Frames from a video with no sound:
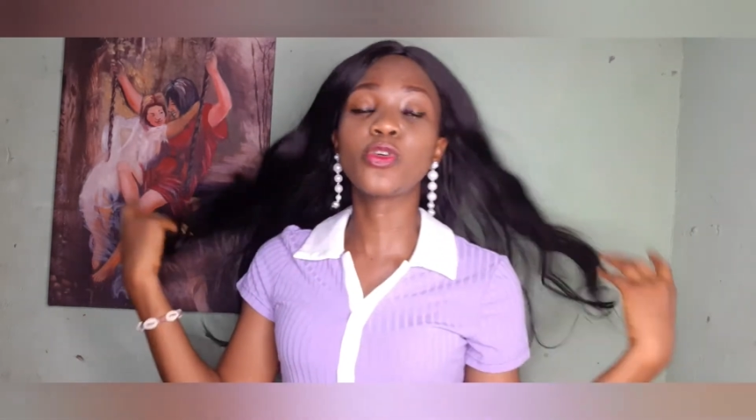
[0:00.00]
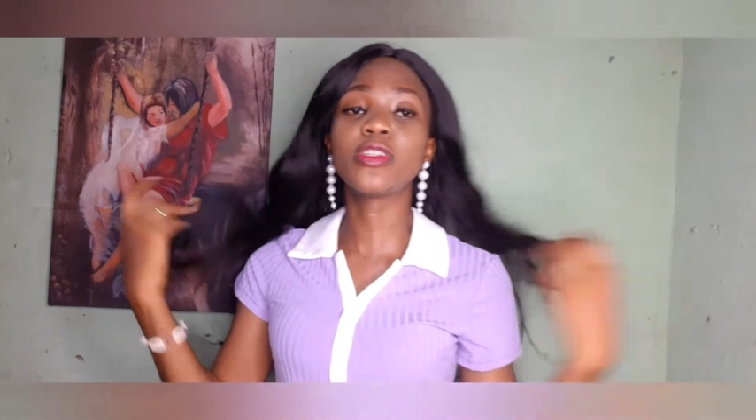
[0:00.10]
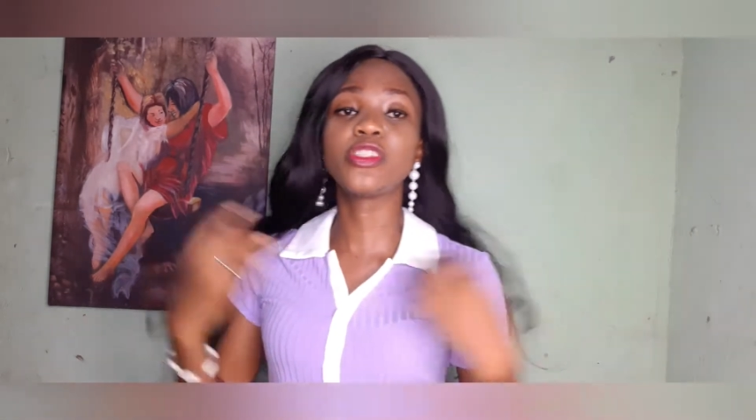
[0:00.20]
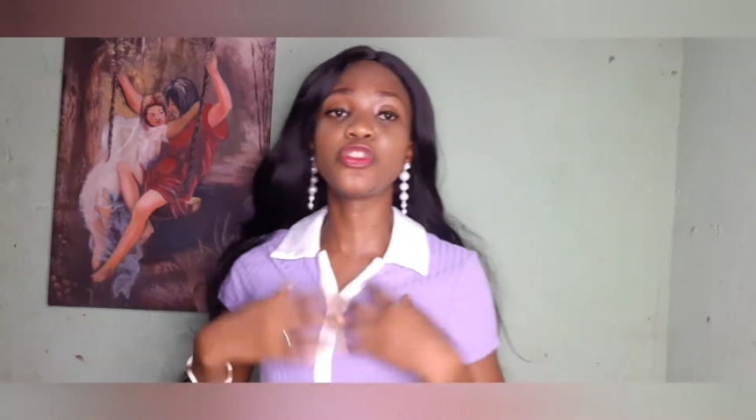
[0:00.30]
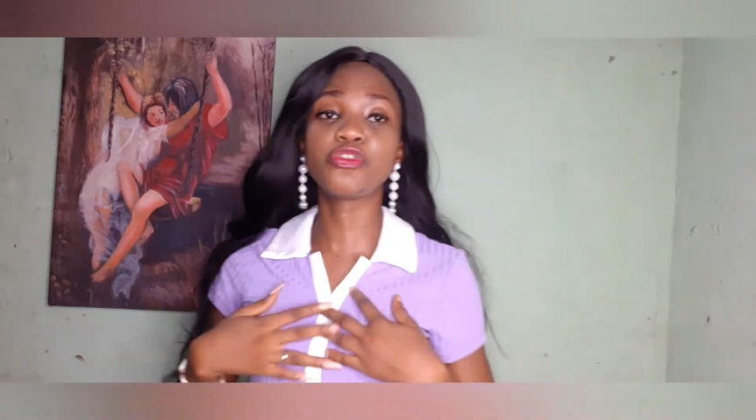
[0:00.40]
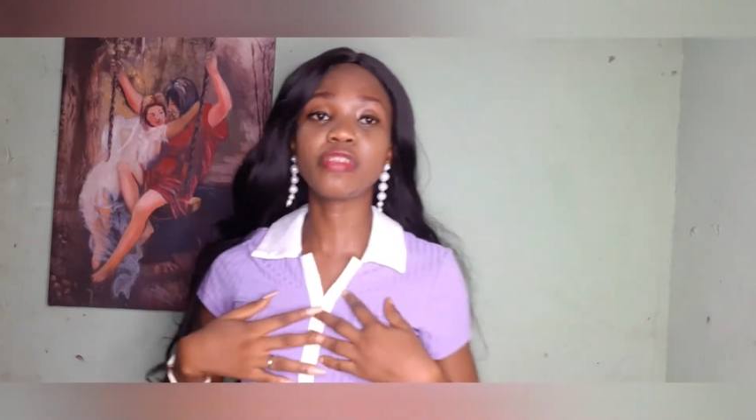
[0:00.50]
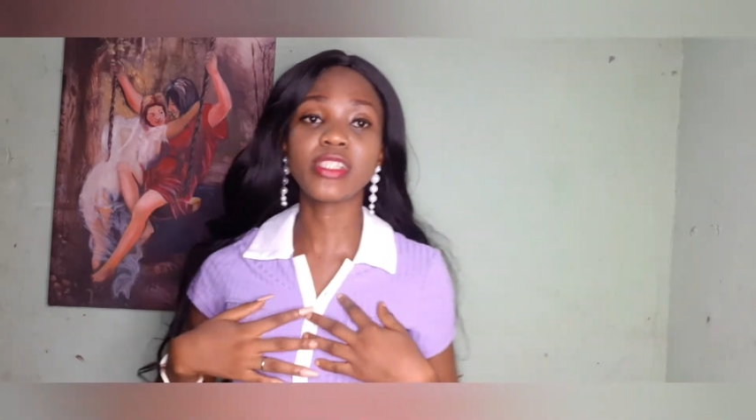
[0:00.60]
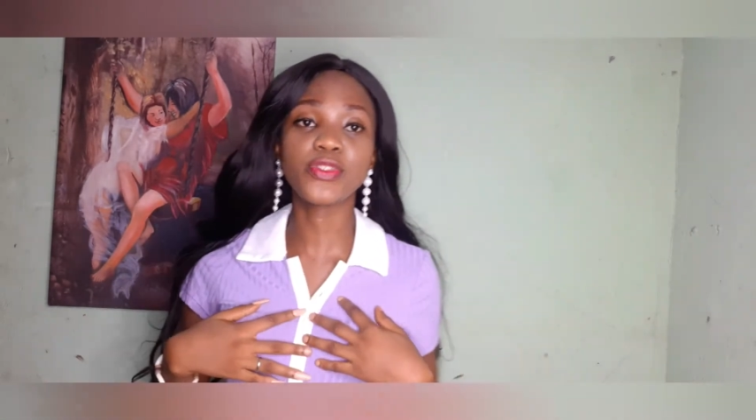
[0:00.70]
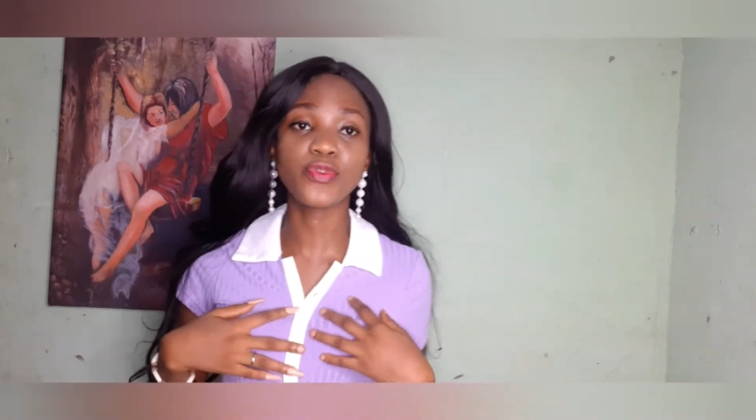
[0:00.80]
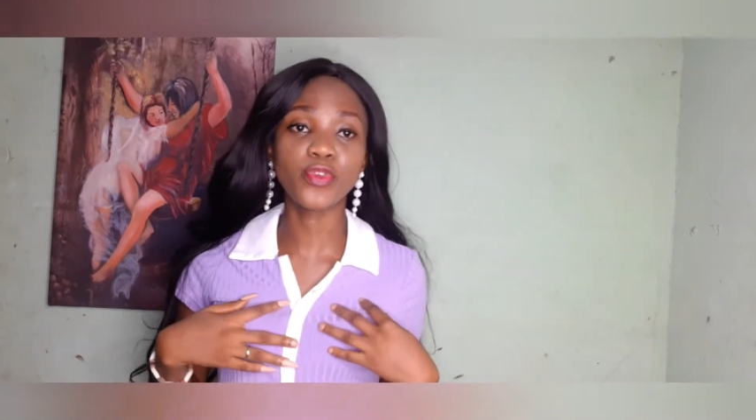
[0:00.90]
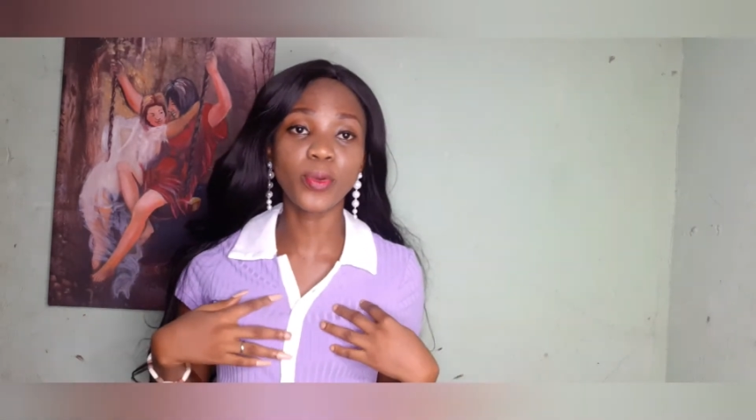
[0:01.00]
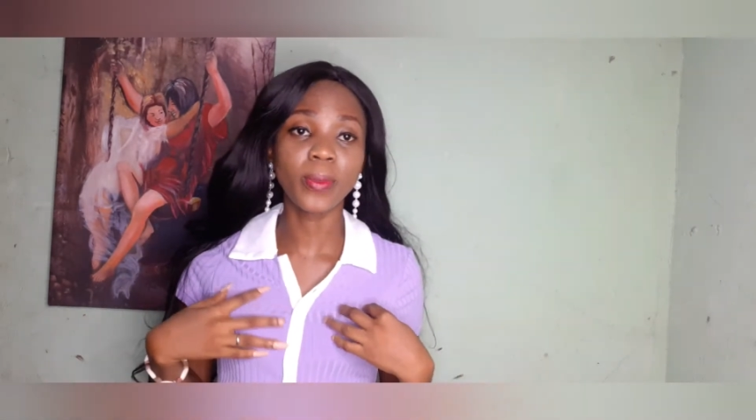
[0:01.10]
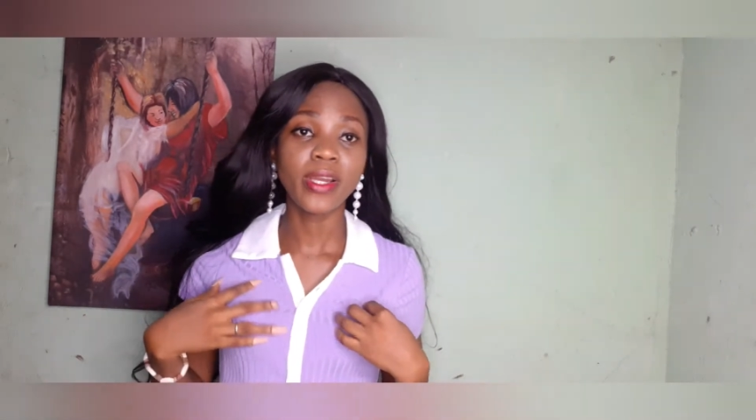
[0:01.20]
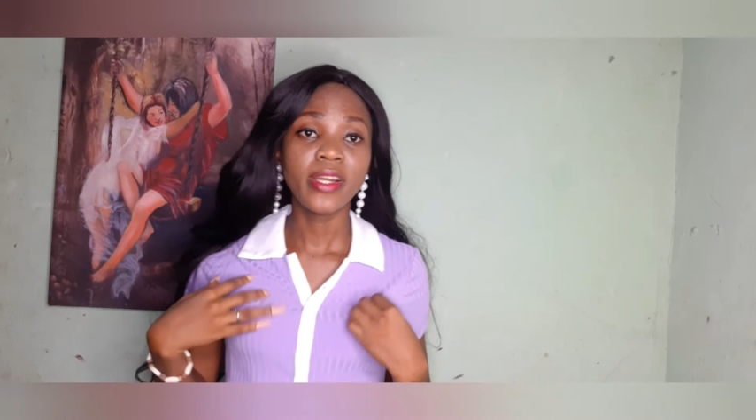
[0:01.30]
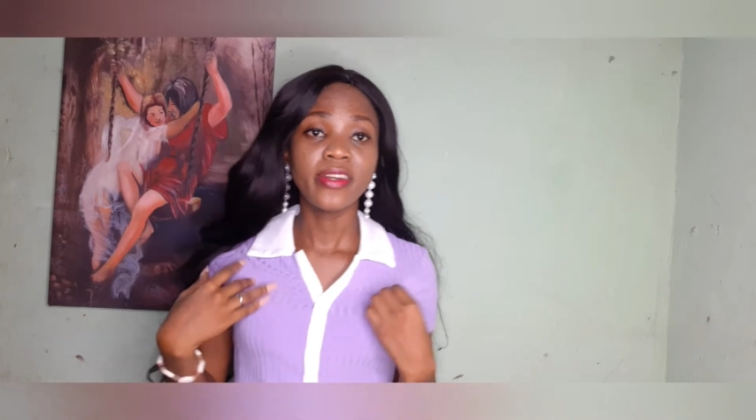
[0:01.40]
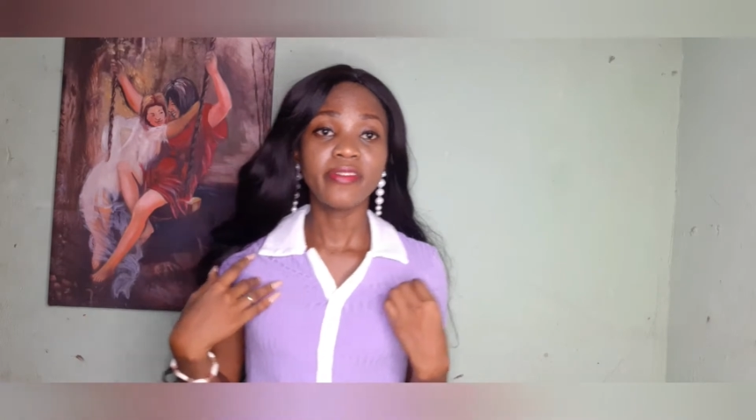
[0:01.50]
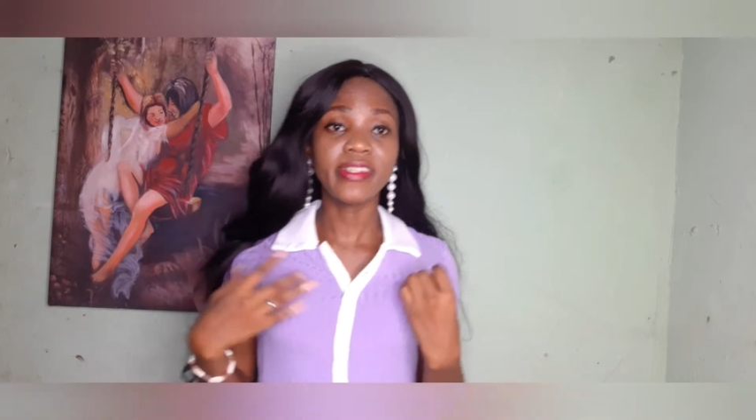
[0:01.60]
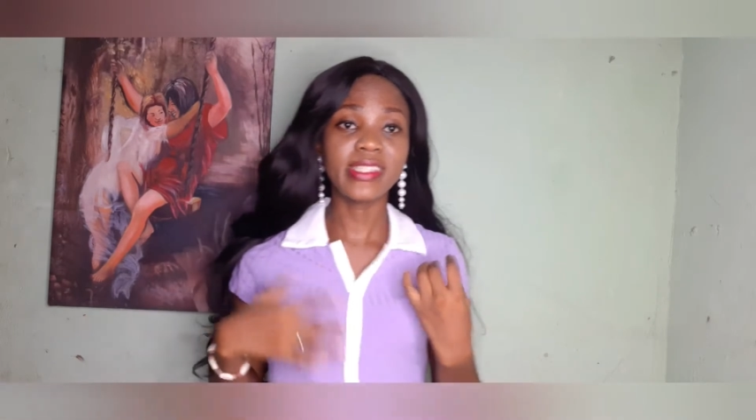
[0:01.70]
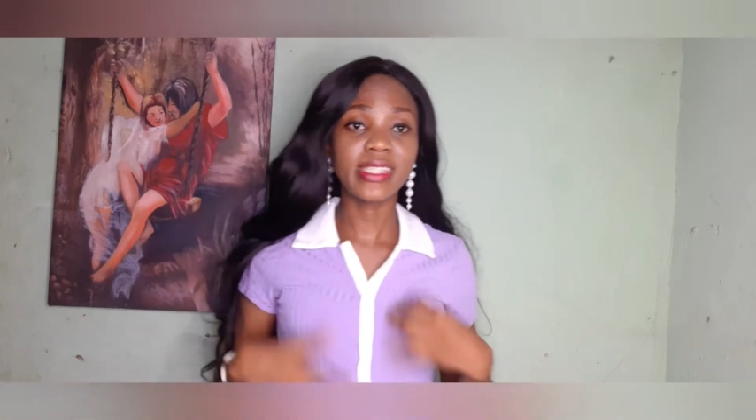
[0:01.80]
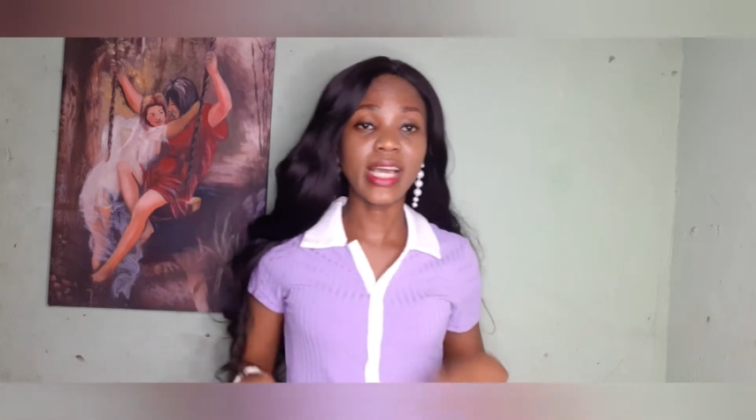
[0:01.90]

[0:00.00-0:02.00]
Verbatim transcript: got this dress from Rinsta.